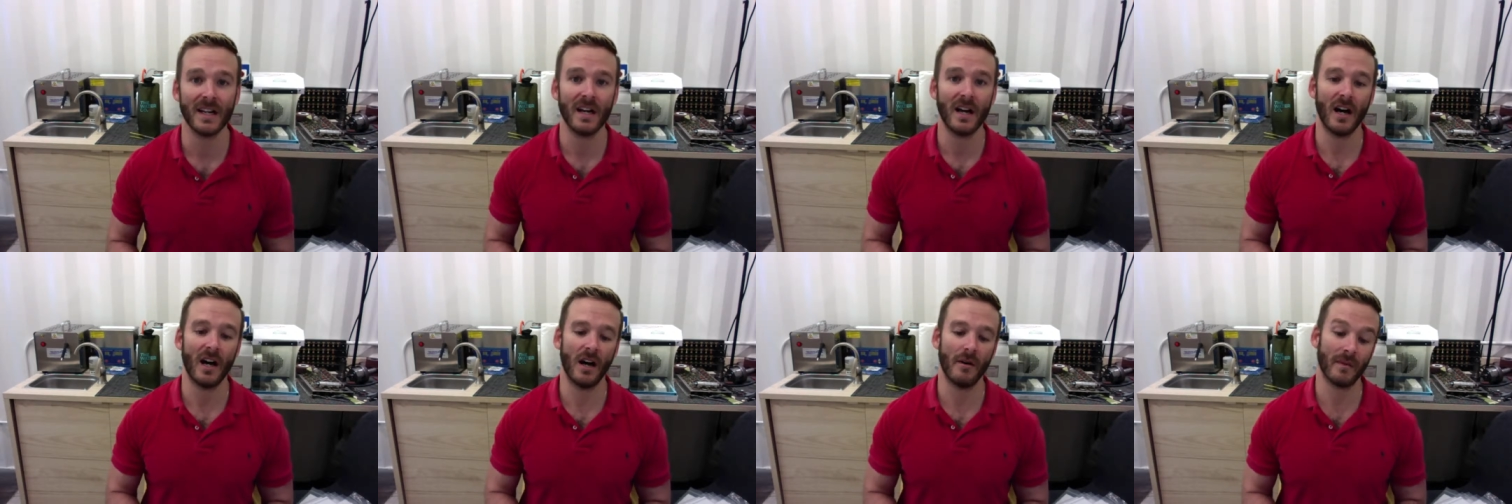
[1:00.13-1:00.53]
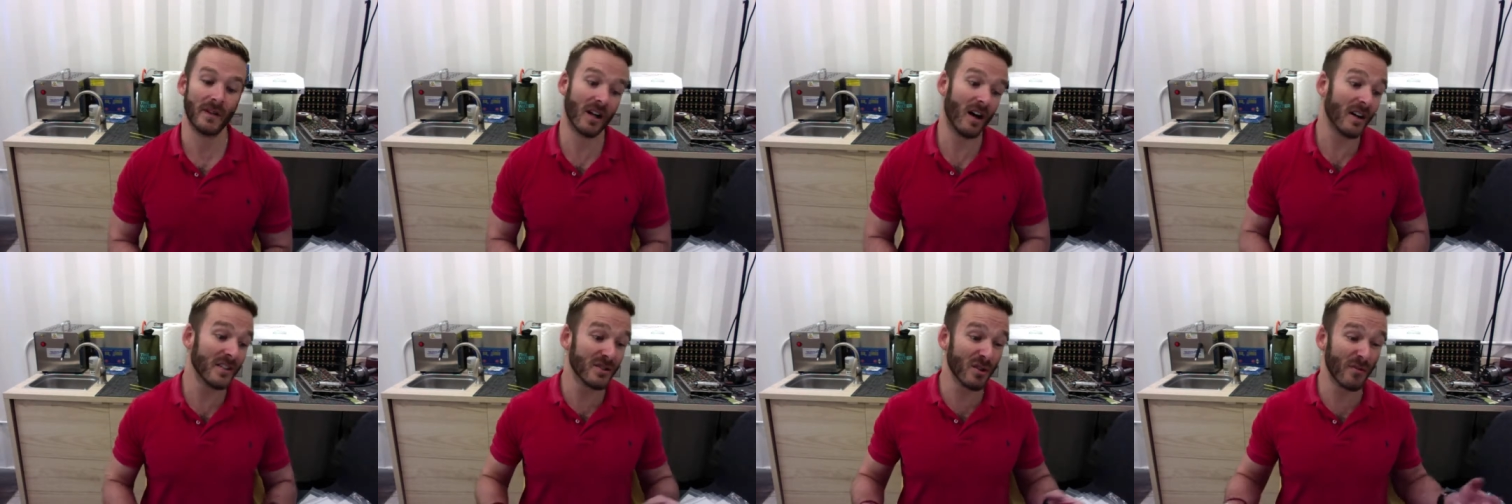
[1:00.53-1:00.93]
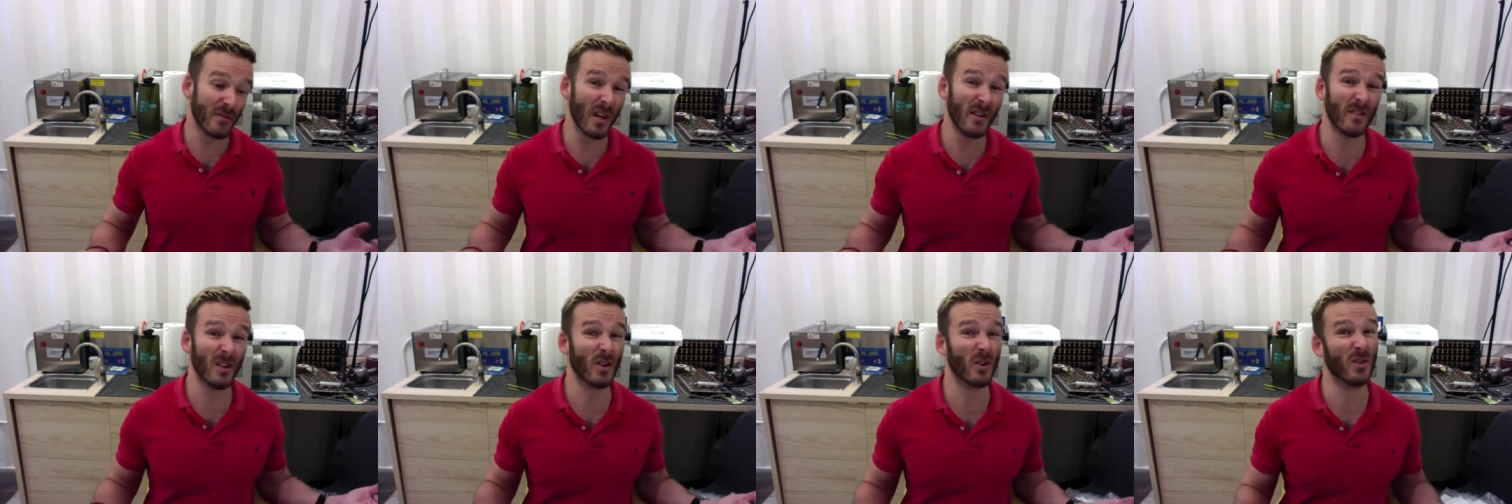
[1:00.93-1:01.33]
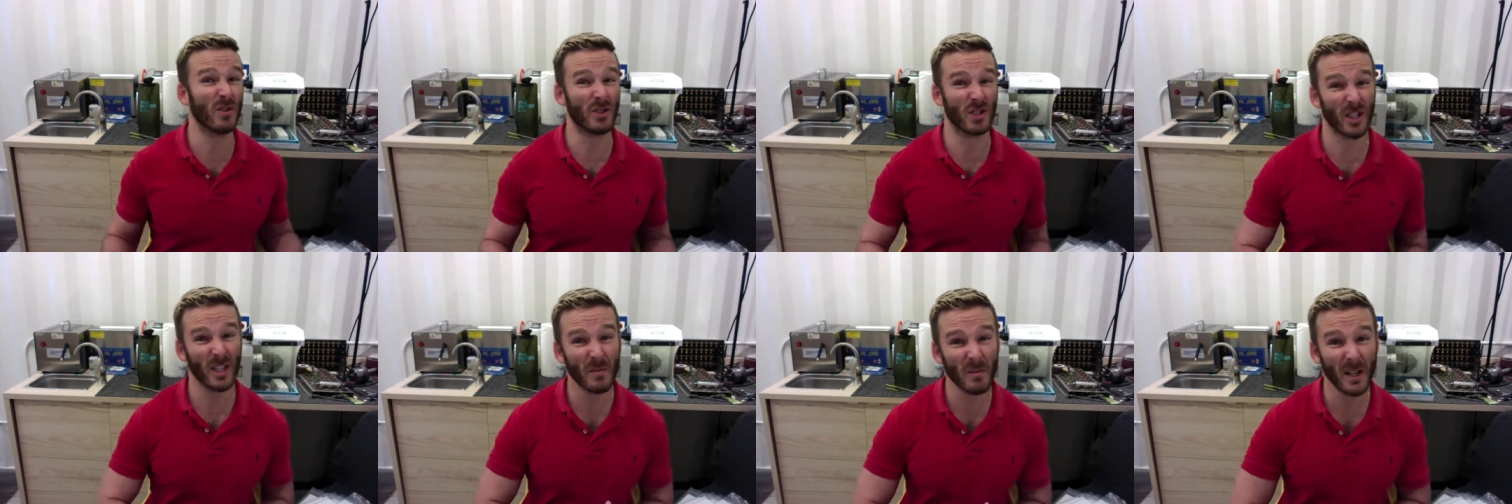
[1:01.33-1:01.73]
And also, if you have a
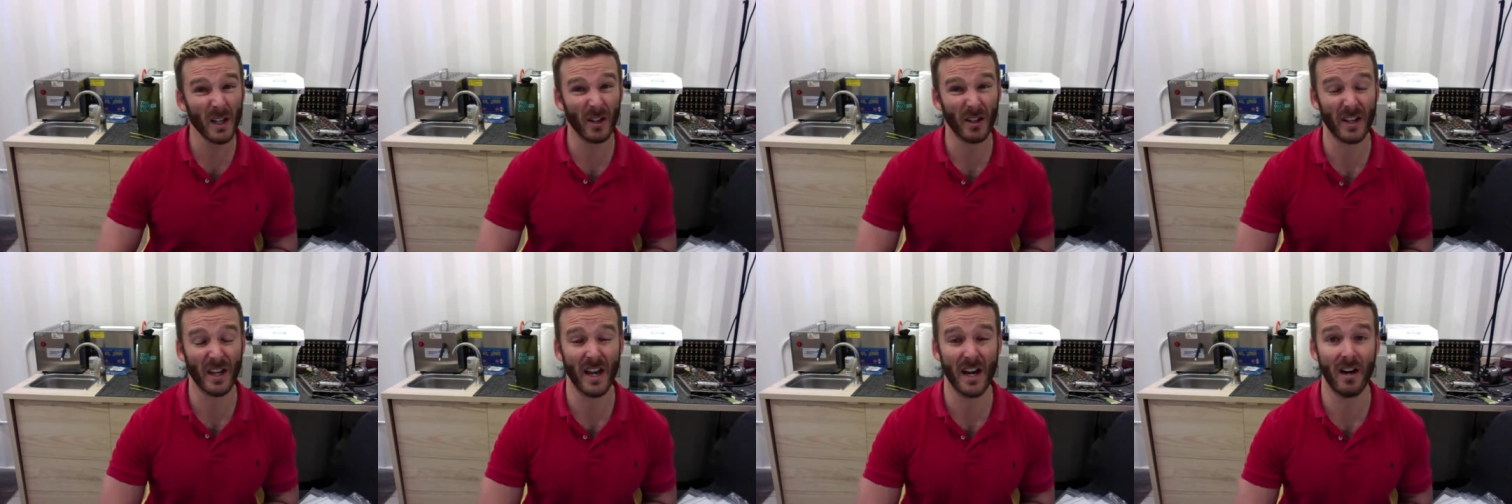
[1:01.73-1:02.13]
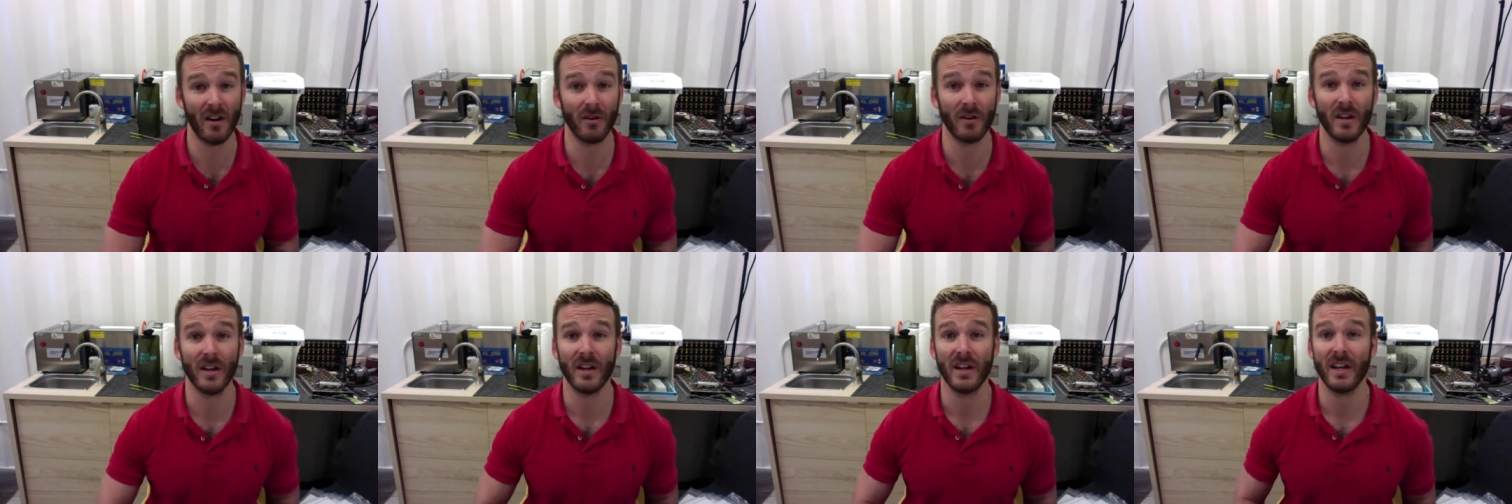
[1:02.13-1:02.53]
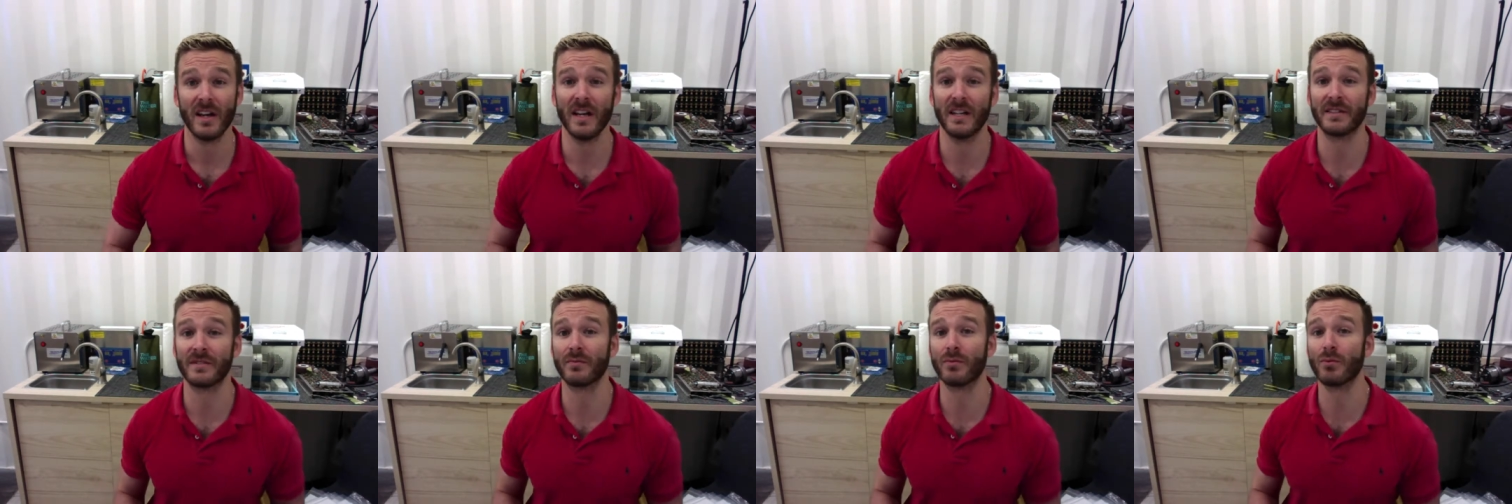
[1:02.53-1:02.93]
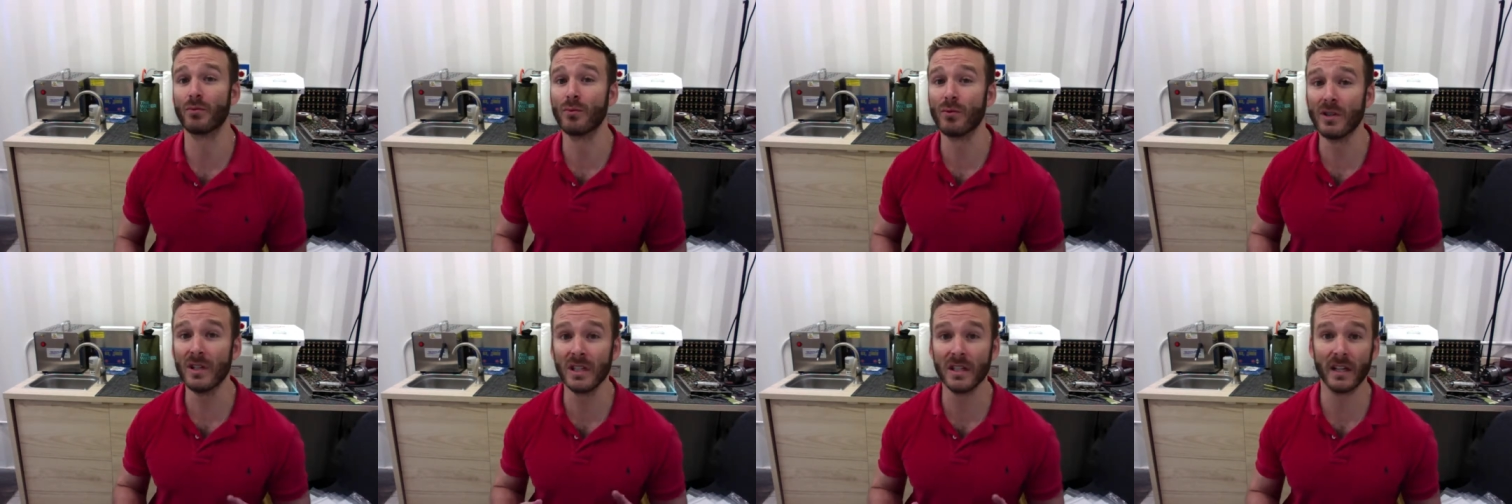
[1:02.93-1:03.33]
Gmail account, it's
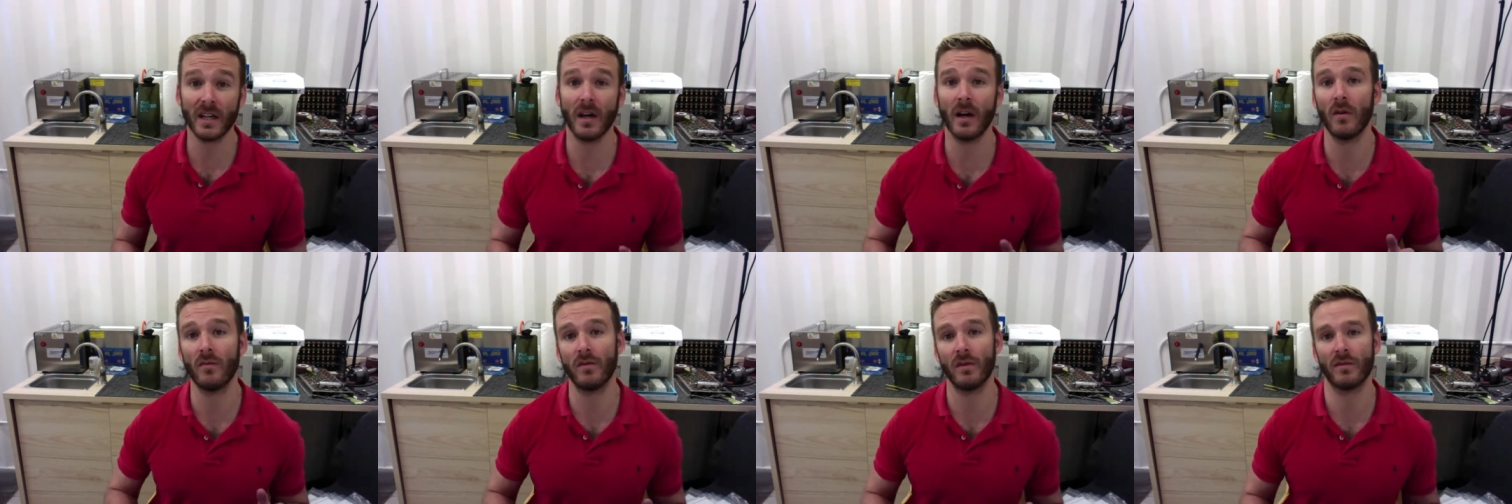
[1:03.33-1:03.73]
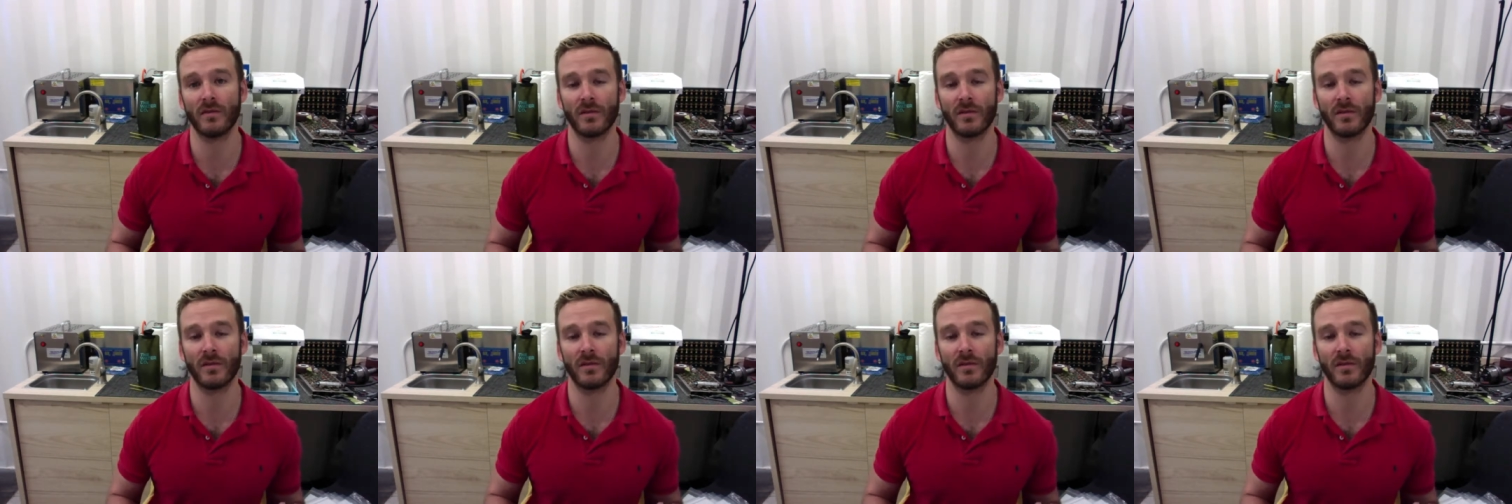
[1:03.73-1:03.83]
really helpful